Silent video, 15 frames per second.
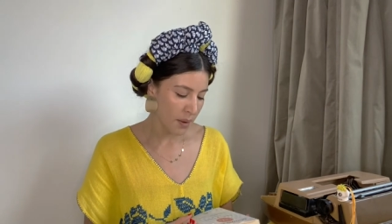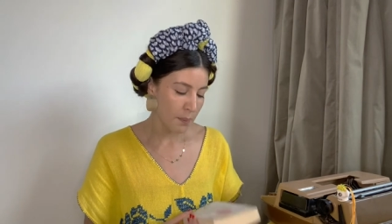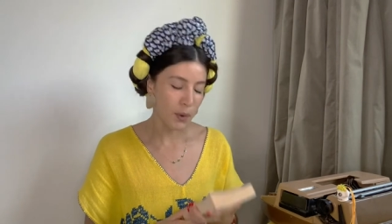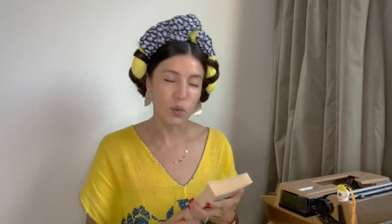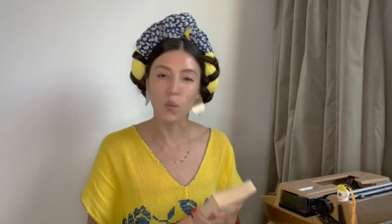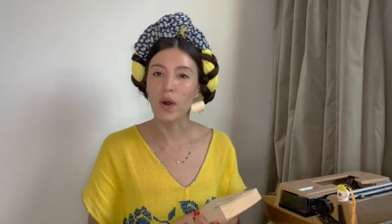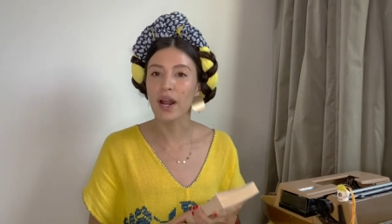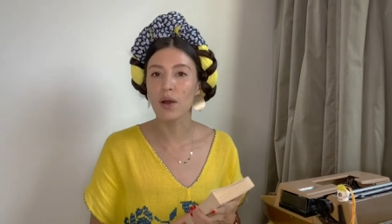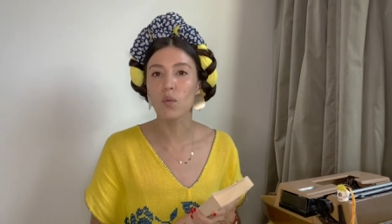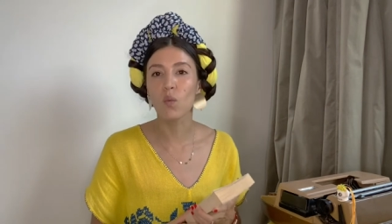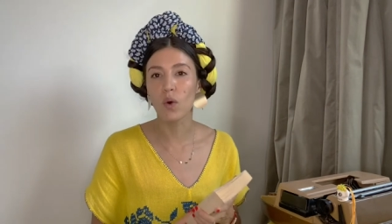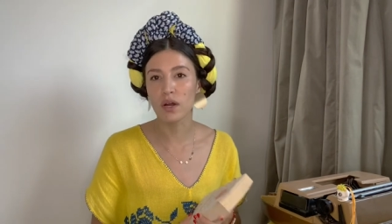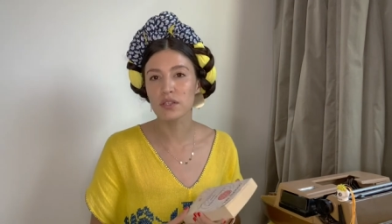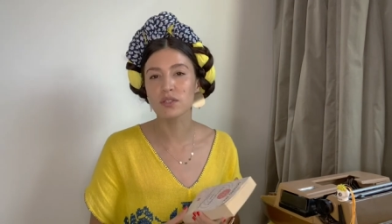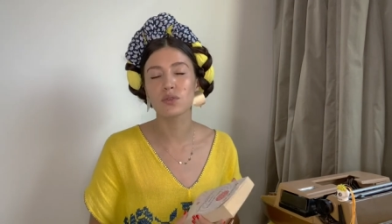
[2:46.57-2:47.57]
But what I
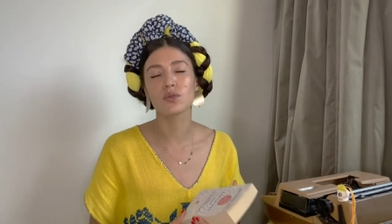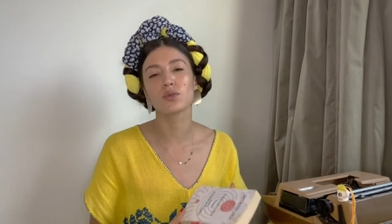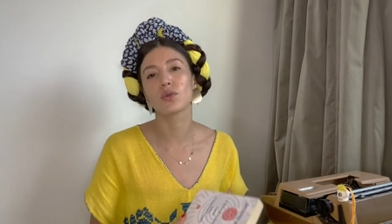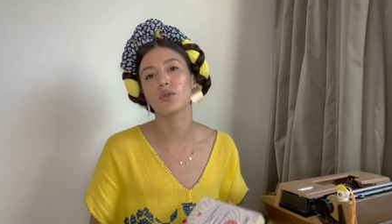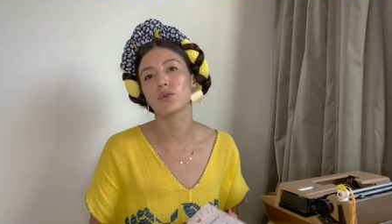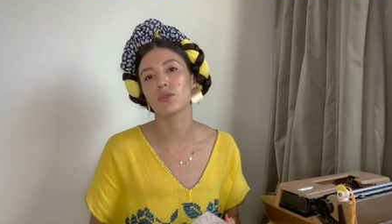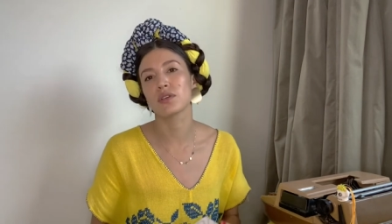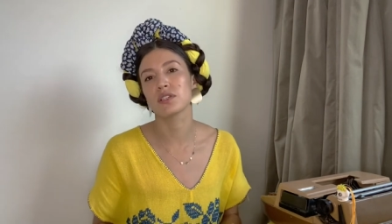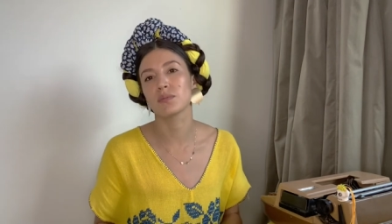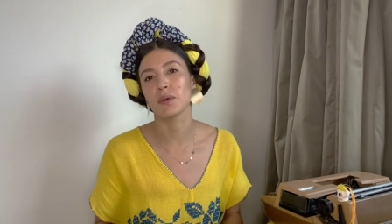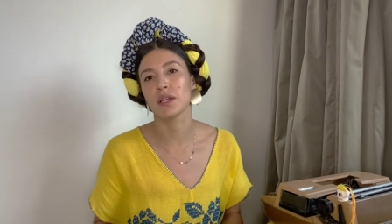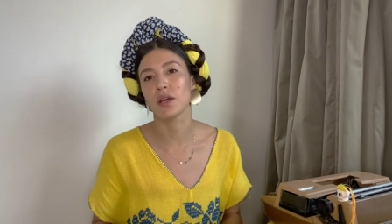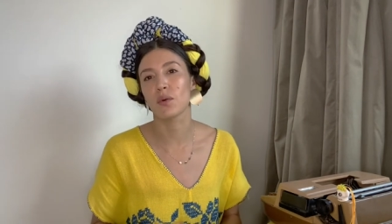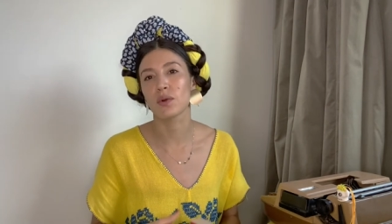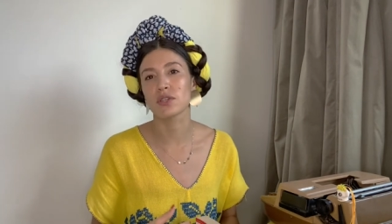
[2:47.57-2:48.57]
want to do through this
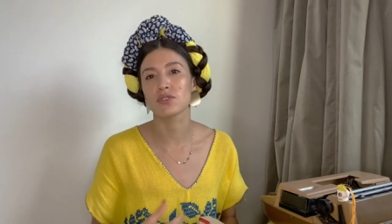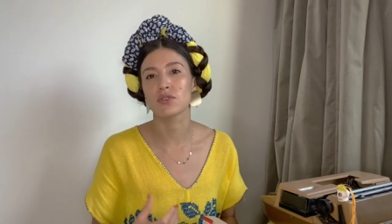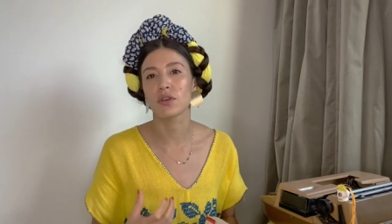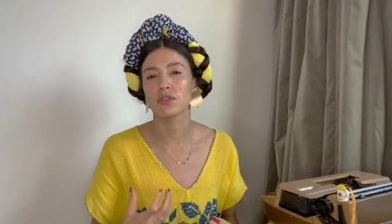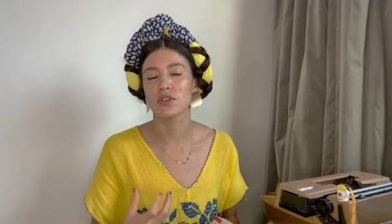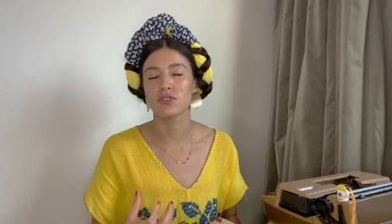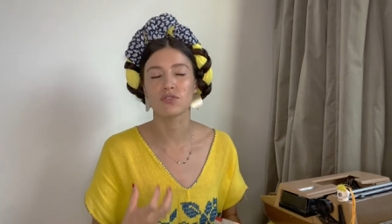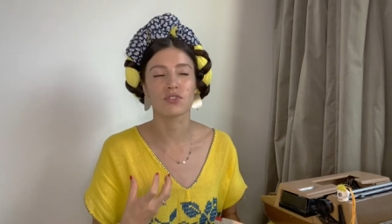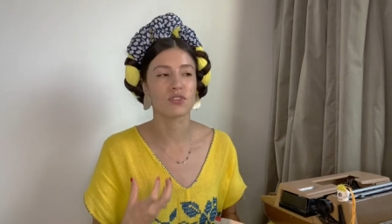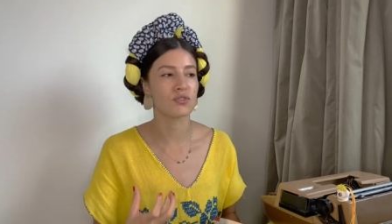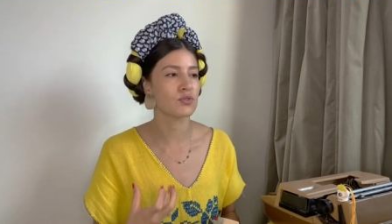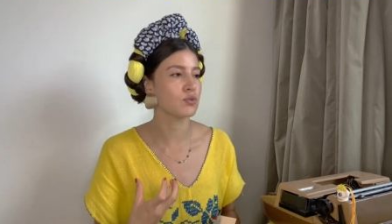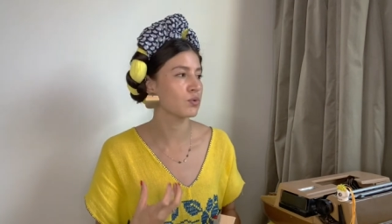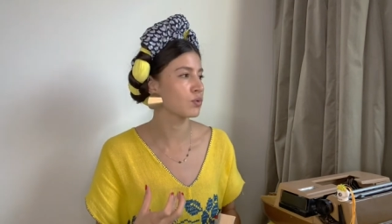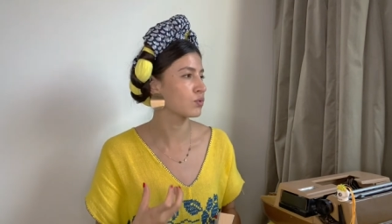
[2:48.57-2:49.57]
video is, is
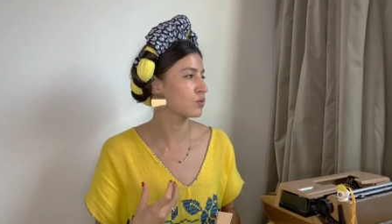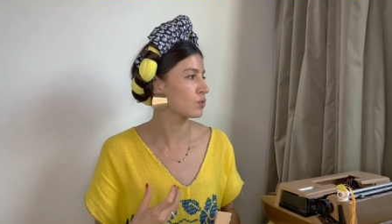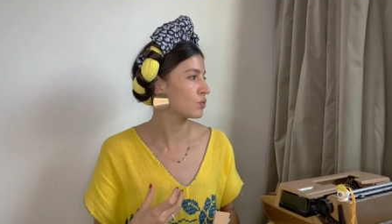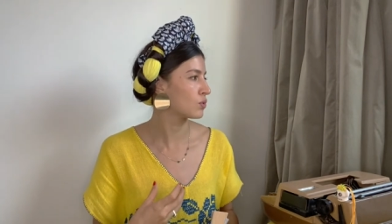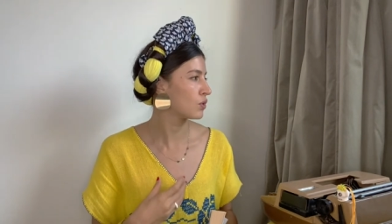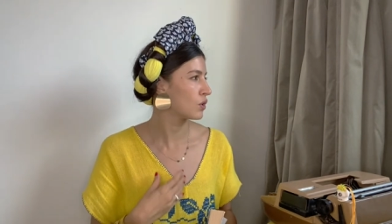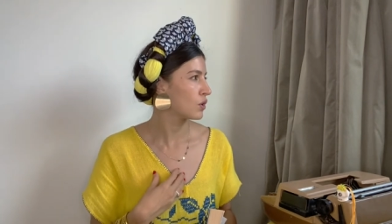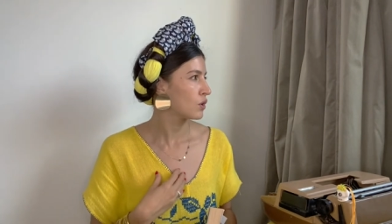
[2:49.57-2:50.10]
just to, to,